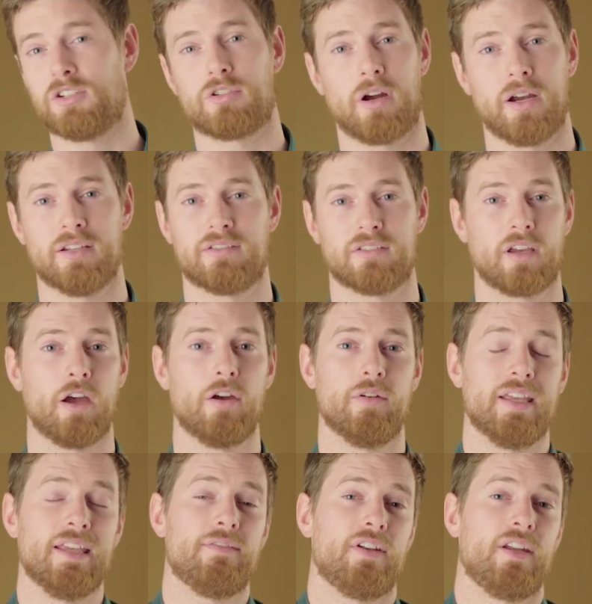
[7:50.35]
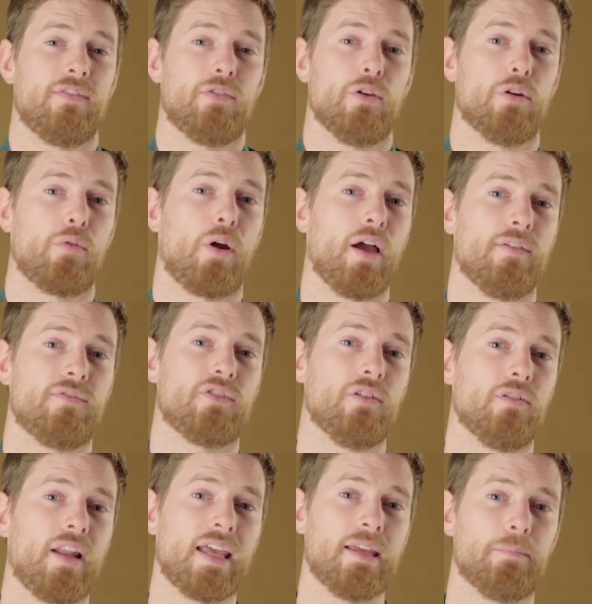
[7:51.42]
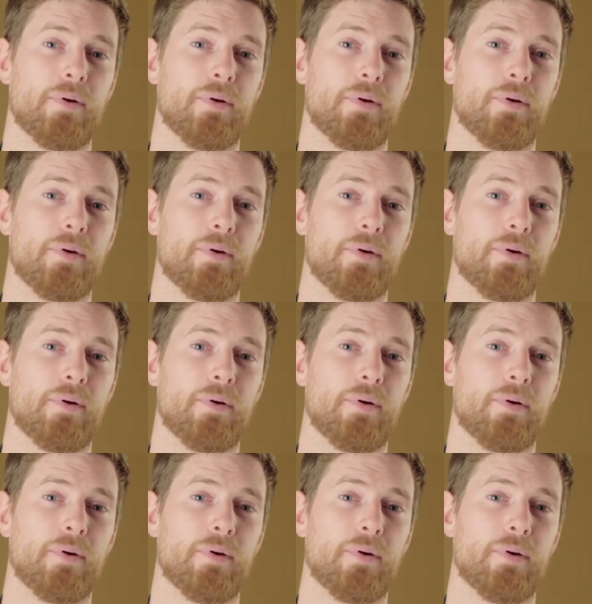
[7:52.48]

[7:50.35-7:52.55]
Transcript: trying to go, even if you arrived too late.